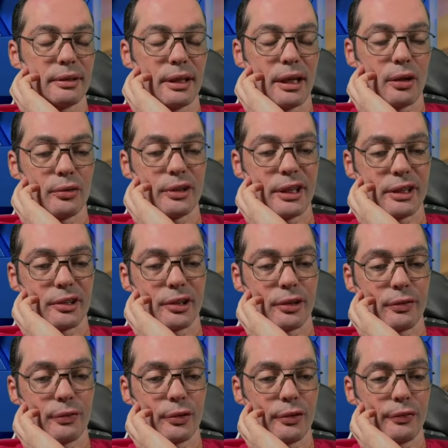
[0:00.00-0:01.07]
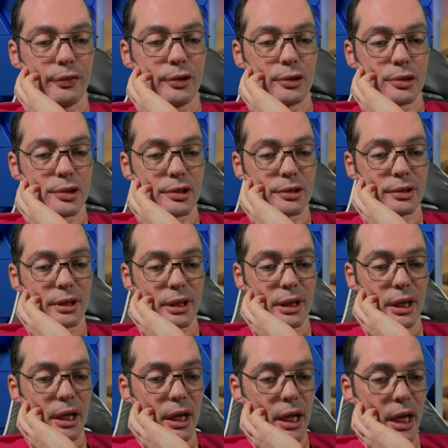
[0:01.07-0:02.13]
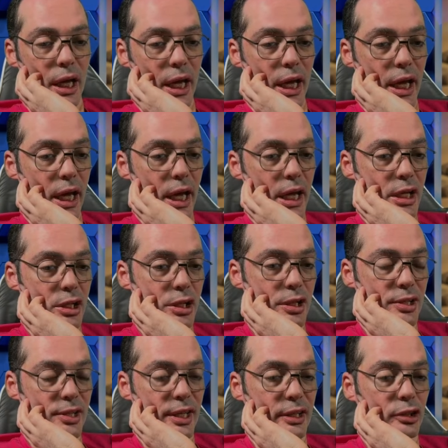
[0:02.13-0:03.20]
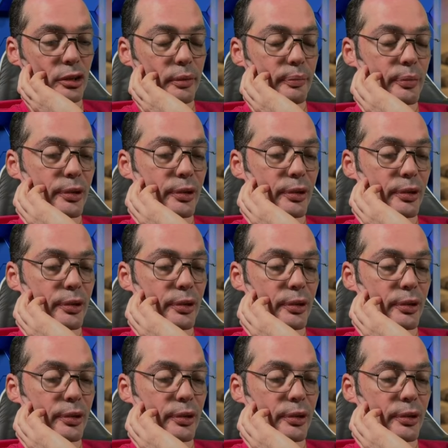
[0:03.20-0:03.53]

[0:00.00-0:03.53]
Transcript: I'll need her for a fusion, and she's actually